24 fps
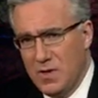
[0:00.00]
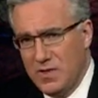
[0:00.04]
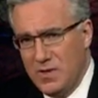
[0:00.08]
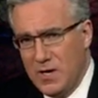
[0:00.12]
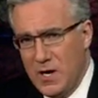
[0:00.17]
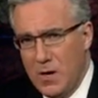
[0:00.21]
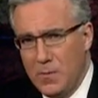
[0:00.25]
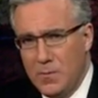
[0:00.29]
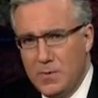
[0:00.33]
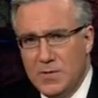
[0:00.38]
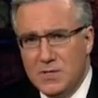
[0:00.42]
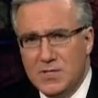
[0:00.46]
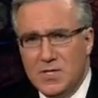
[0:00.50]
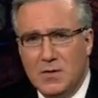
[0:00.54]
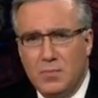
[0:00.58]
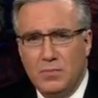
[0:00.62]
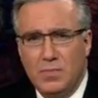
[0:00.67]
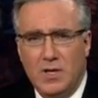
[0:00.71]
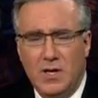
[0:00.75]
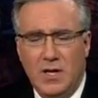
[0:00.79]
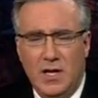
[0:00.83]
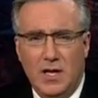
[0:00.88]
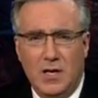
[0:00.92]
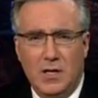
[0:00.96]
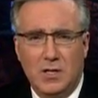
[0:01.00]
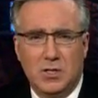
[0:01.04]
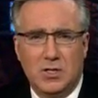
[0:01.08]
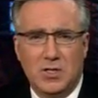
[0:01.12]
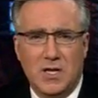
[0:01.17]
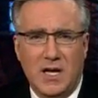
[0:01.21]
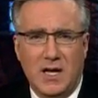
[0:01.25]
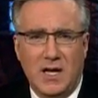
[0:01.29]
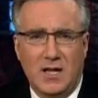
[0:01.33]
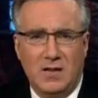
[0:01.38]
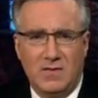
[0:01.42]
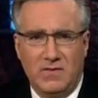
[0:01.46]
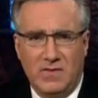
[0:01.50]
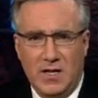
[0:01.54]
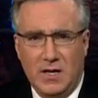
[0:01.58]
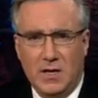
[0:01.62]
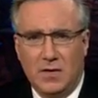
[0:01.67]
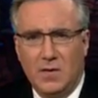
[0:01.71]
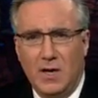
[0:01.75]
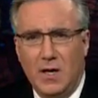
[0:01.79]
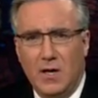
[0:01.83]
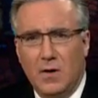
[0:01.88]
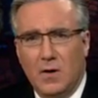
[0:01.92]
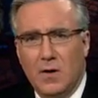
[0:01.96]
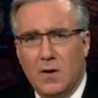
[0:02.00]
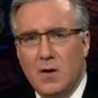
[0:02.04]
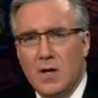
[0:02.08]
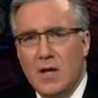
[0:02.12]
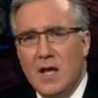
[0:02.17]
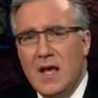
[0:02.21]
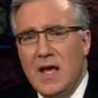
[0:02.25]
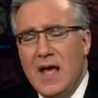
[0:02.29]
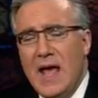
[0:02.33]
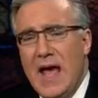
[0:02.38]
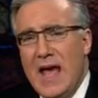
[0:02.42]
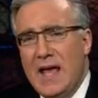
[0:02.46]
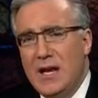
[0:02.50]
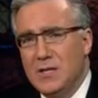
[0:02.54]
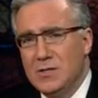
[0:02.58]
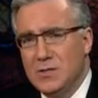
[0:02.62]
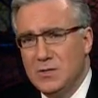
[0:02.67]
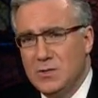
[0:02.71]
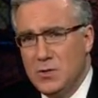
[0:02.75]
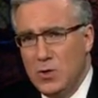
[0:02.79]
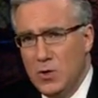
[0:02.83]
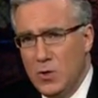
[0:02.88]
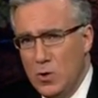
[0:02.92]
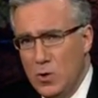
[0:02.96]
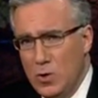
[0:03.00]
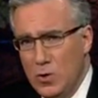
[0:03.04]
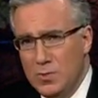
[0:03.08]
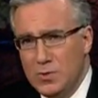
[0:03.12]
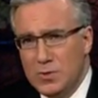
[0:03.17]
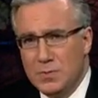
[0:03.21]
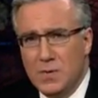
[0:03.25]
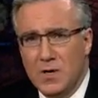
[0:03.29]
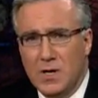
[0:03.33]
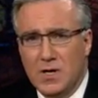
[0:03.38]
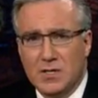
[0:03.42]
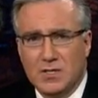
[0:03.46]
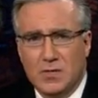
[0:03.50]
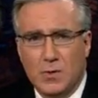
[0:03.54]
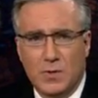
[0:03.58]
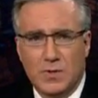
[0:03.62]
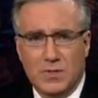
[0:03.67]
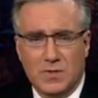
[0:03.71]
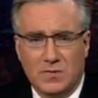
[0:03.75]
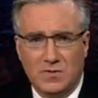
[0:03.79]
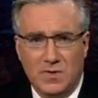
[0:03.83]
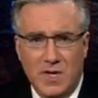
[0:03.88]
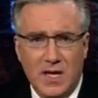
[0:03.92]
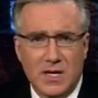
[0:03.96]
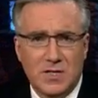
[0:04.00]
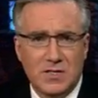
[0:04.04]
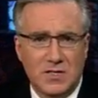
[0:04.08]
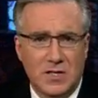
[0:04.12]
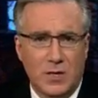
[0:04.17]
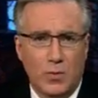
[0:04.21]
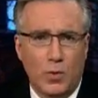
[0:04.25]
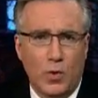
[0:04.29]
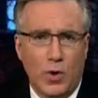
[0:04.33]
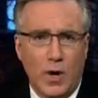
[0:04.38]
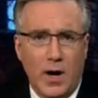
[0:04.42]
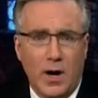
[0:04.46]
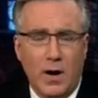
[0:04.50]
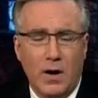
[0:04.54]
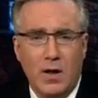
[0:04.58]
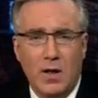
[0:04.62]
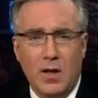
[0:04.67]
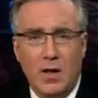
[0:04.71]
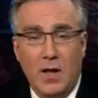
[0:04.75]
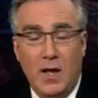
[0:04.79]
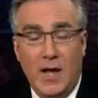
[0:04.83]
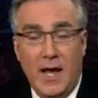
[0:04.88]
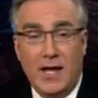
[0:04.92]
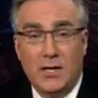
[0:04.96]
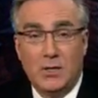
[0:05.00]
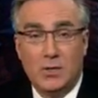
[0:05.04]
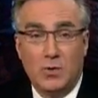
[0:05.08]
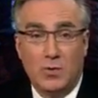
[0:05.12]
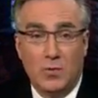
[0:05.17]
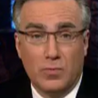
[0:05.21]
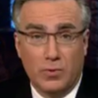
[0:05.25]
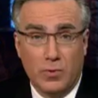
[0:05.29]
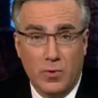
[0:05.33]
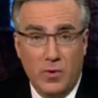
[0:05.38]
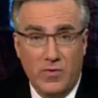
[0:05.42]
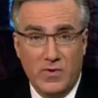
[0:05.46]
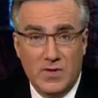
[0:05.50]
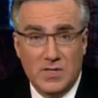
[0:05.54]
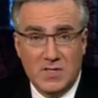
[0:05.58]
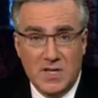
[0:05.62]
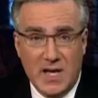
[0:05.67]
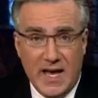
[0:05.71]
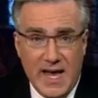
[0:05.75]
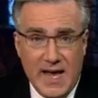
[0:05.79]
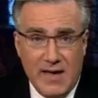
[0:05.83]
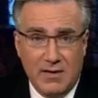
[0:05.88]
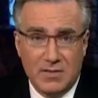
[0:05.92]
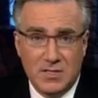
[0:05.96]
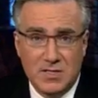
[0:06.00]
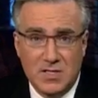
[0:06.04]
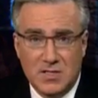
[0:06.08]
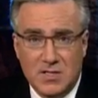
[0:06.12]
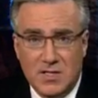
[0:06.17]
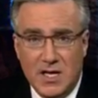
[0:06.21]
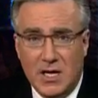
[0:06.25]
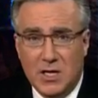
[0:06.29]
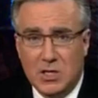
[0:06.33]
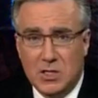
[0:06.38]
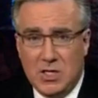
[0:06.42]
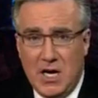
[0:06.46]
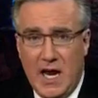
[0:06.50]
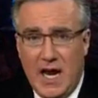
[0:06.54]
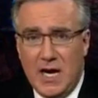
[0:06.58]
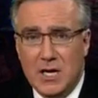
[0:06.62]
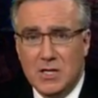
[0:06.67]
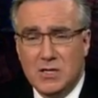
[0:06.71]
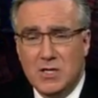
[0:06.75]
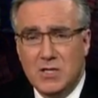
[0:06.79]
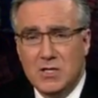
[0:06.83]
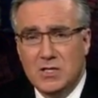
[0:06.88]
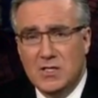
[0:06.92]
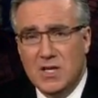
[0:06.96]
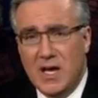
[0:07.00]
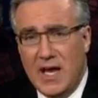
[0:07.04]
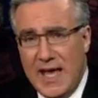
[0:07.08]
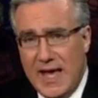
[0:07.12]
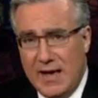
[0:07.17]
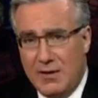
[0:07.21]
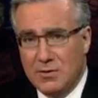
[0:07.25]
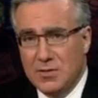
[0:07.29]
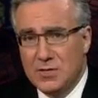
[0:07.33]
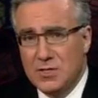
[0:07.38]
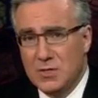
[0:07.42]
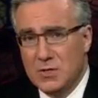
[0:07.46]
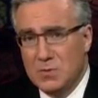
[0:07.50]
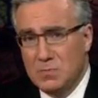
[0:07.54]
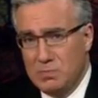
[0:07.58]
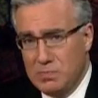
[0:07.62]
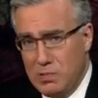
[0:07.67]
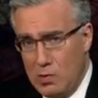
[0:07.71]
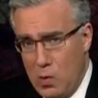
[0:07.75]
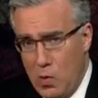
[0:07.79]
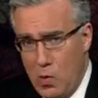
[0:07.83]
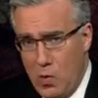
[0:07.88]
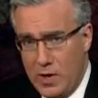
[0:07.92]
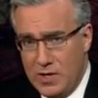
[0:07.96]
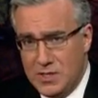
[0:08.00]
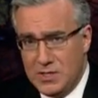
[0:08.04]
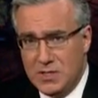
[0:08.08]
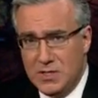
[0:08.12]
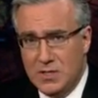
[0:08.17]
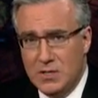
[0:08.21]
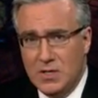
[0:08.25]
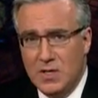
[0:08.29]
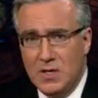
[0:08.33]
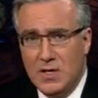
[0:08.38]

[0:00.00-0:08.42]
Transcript: therapist had been in checking the ventilator and his tubes because there was a leak somewhere. And to improve his dialysis, they changed his dialysis port.